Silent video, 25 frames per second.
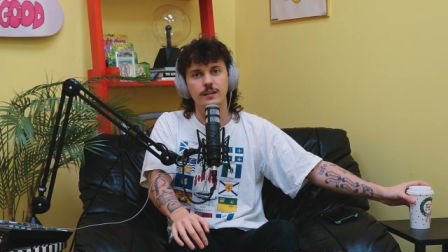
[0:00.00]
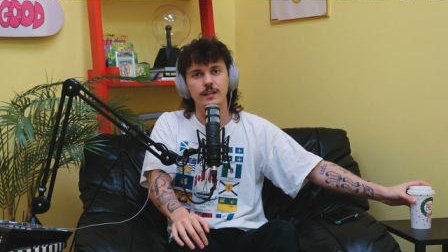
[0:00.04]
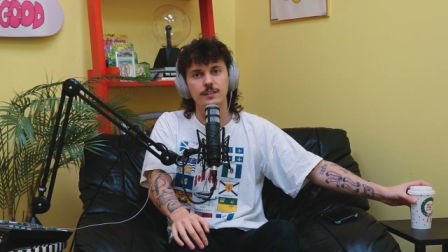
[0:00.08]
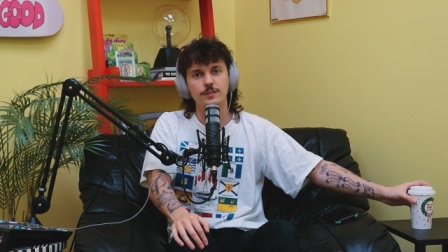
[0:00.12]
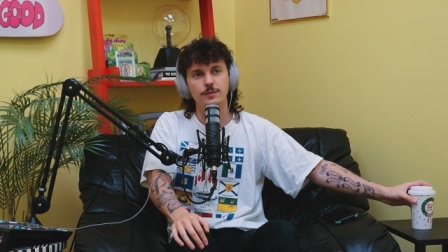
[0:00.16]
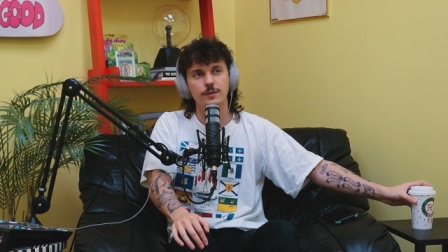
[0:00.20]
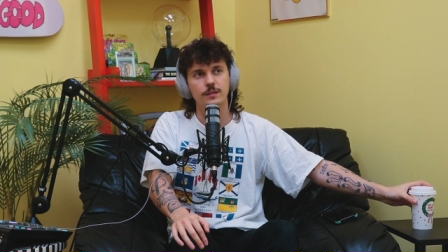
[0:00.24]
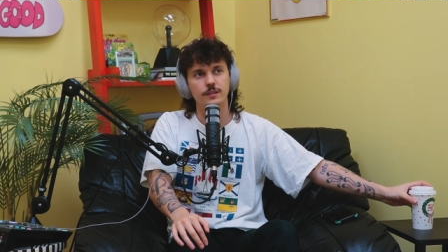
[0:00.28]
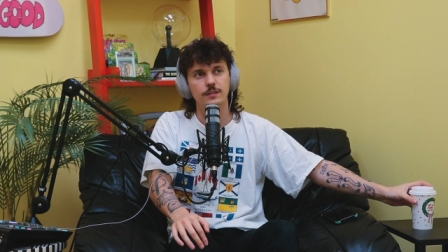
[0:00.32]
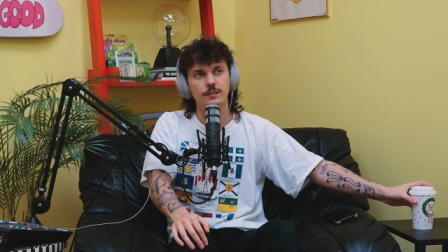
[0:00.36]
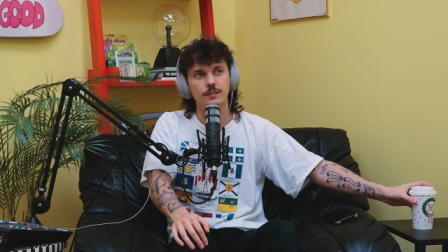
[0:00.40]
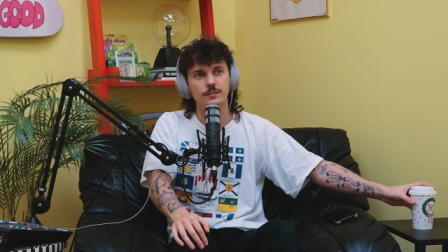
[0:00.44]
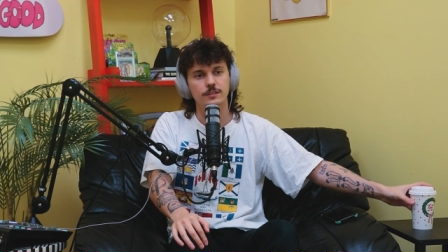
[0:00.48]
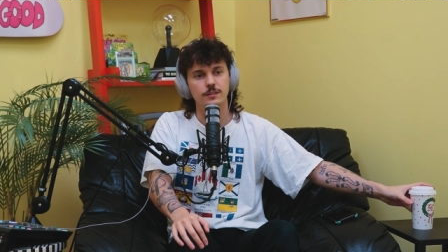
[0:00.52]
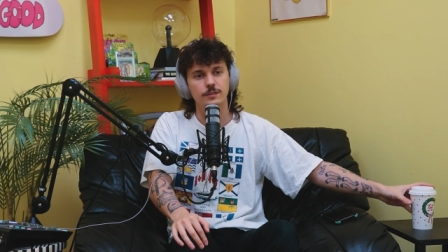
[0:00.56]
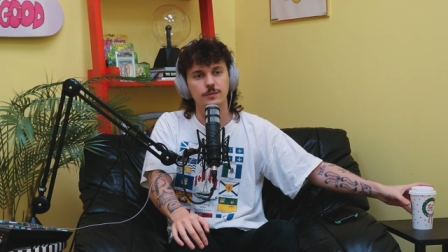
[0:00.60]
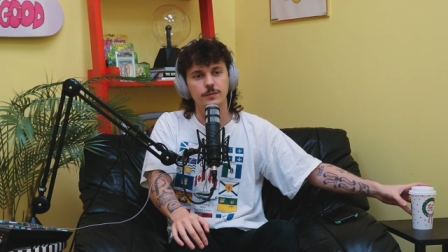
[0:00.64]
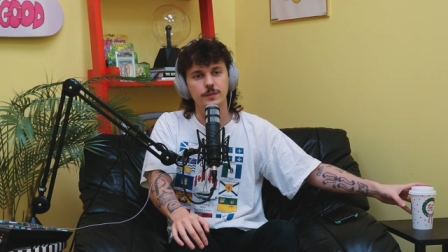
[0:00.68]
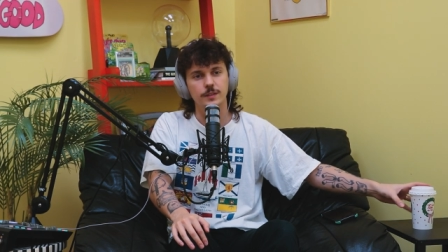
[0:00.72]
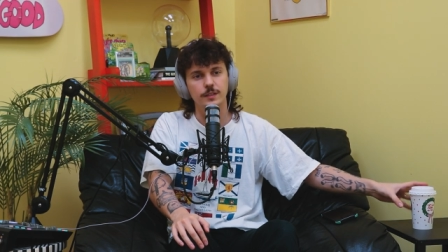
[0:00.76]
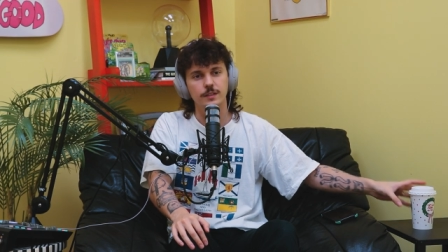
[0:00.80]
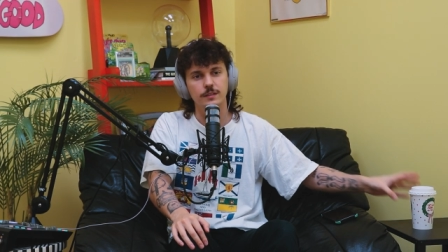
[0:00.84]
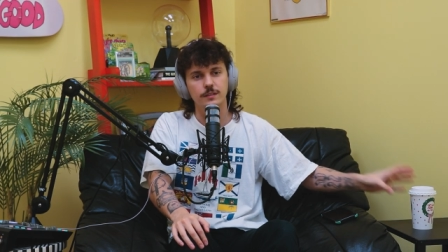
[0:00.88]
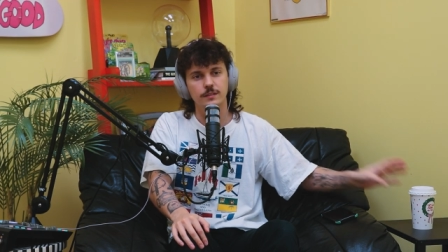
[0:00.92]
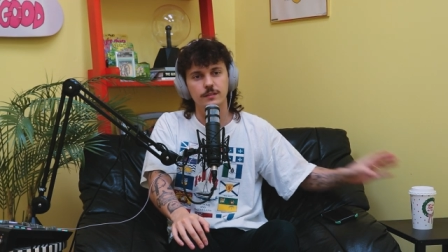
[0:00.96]
That's why it looks so
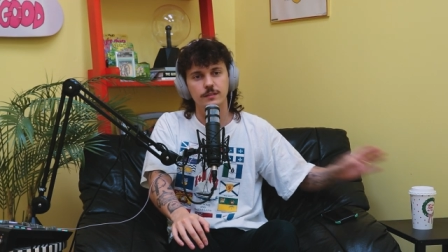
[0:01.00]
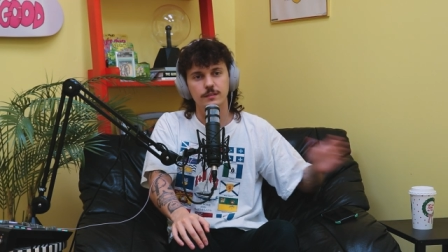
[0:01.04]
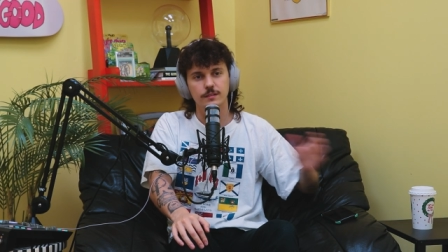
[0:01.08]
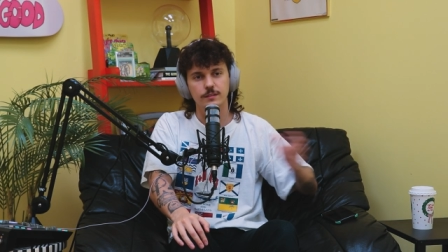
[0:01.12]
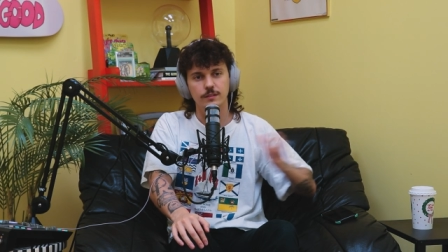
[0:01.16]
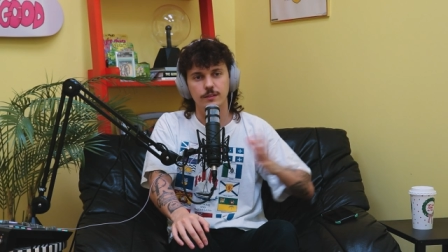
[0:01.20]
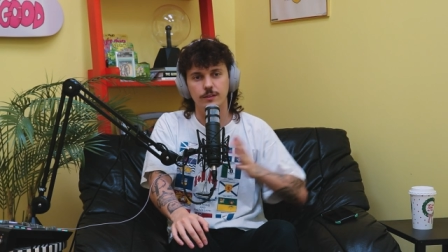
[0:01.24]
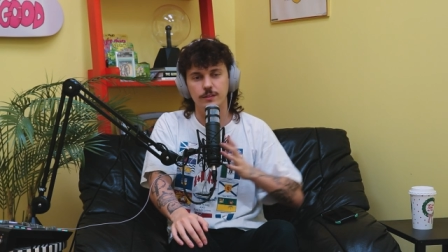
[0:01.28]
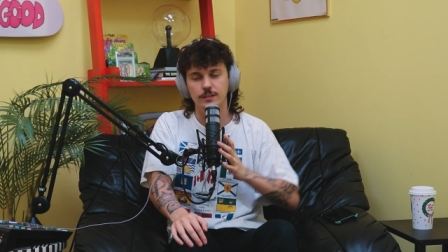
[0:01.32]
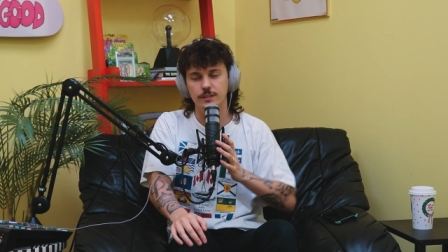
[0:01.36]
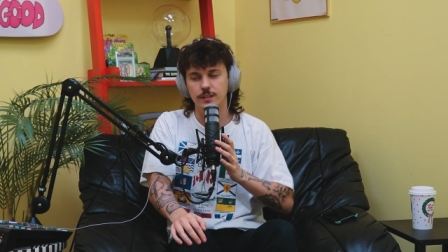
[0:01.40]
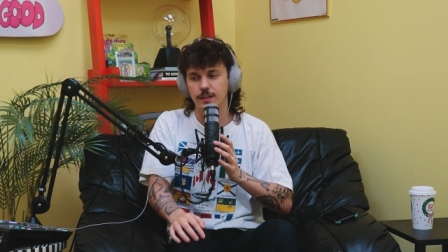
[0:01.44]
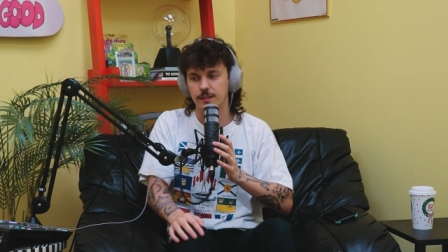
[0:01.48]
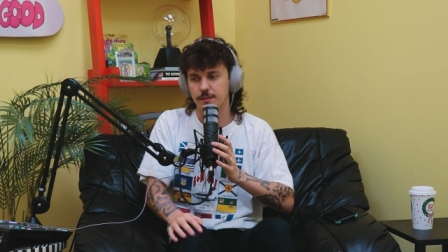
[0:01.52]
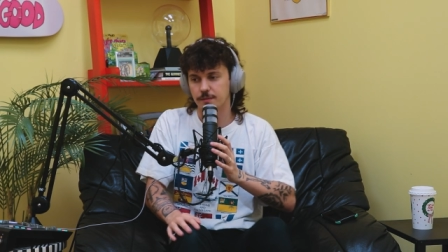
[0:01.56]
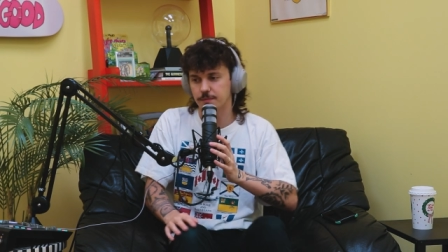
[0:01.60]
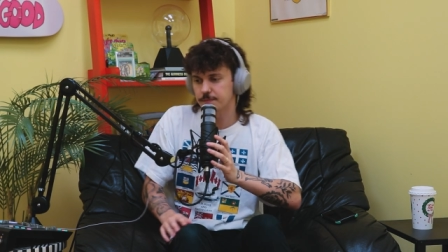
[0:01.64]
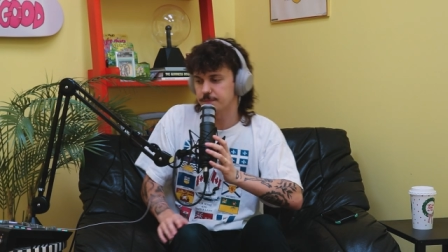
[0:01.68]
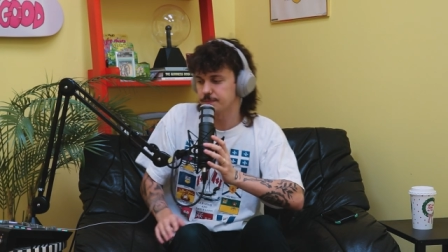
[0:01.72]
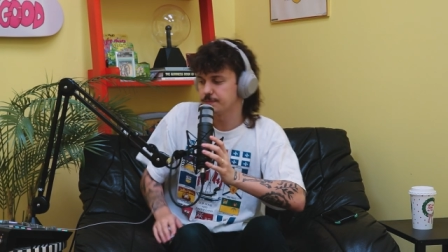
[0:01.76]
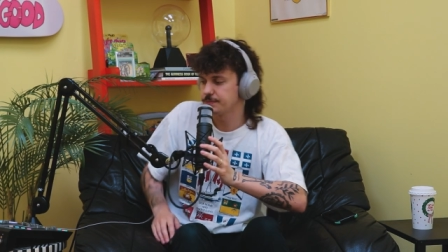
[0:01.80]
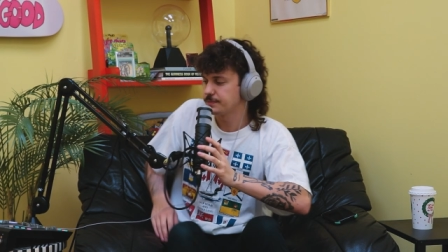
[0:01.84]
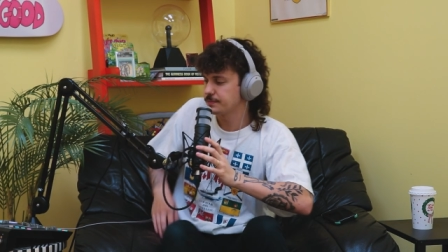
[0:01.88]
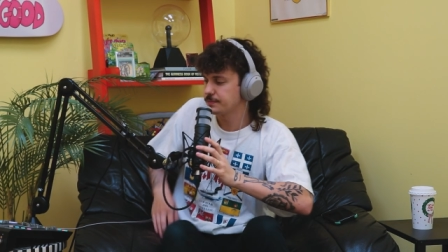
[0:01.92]
weird. Hold on.